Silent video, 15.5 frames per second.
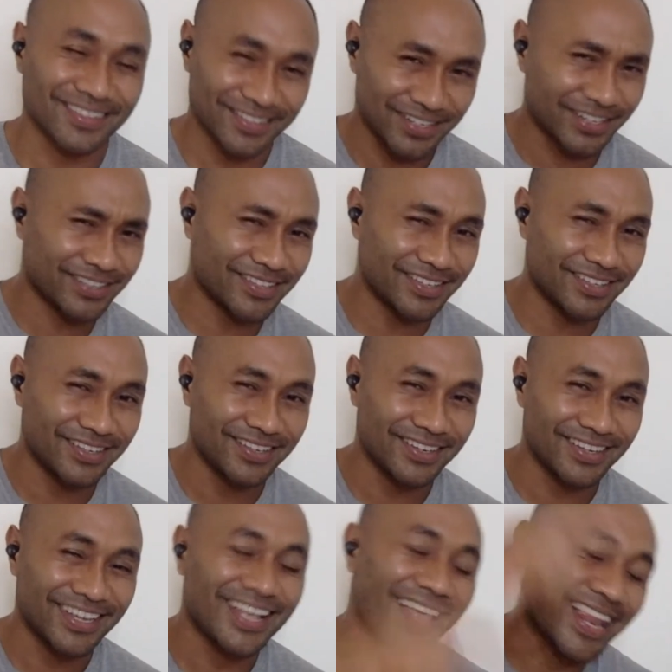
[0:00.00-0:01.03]
Click it.
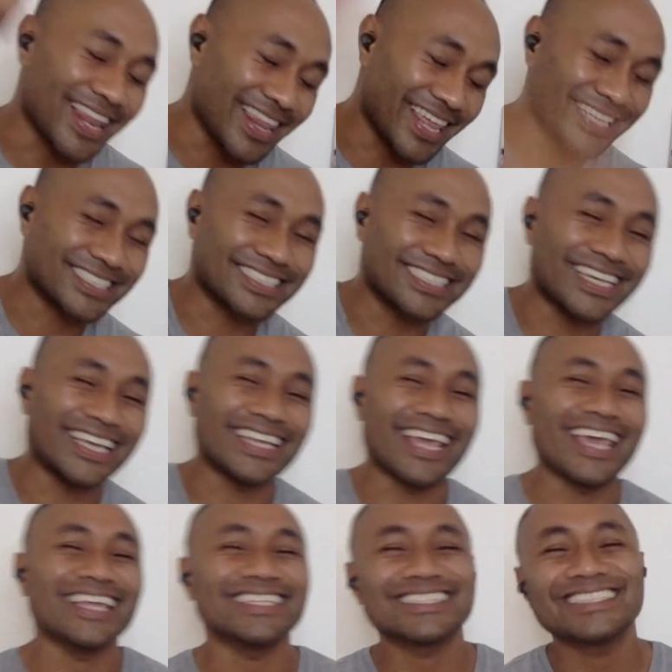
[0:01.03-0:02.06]
Let's get
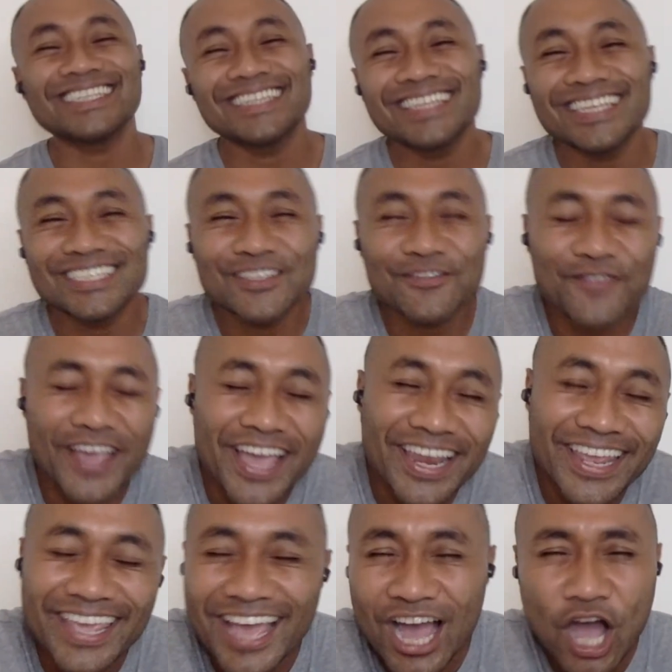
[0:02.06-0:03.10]
into this
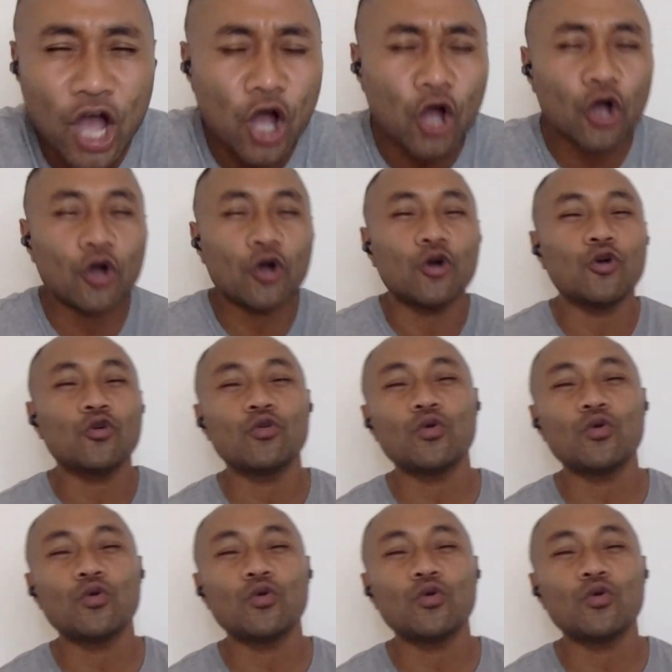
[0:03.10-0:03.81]
video.